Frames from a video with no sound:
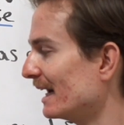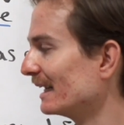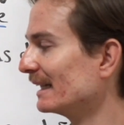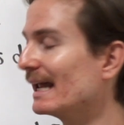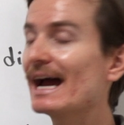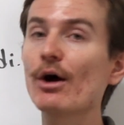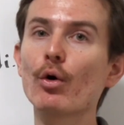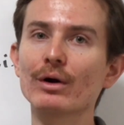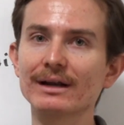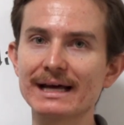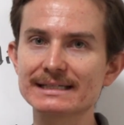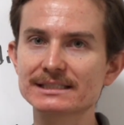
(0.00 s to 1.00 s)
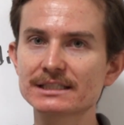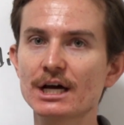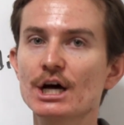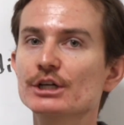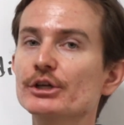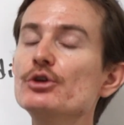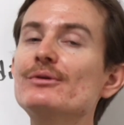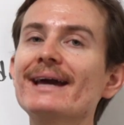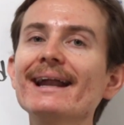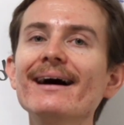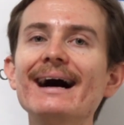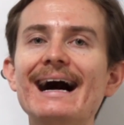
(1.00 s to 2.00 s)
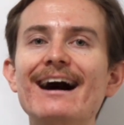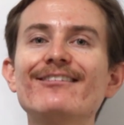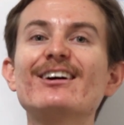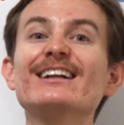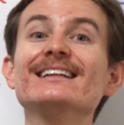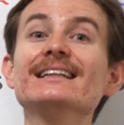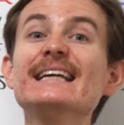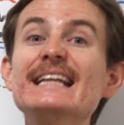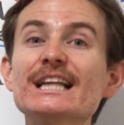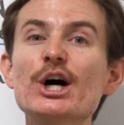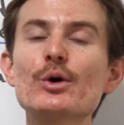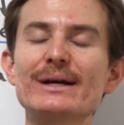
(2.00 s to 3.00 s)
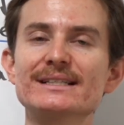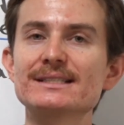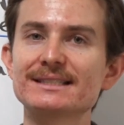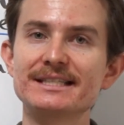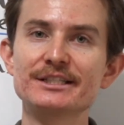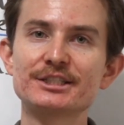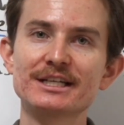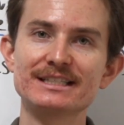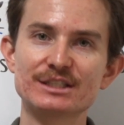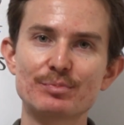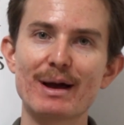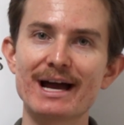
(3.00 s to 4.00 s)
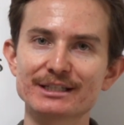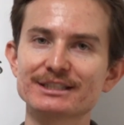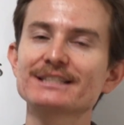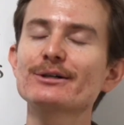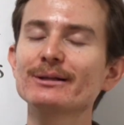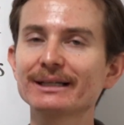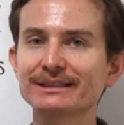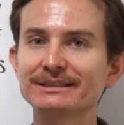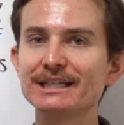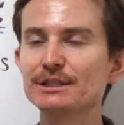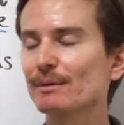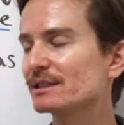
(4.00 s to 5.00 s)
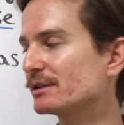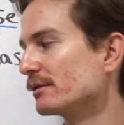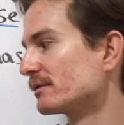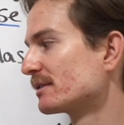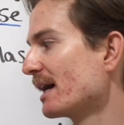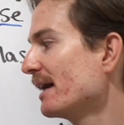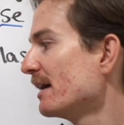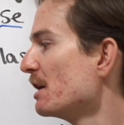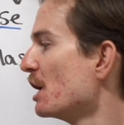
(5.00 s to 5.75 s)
Le or les. So you cannot have Lilo and Stitch in Spanish. That's how I like to teach my students, okay?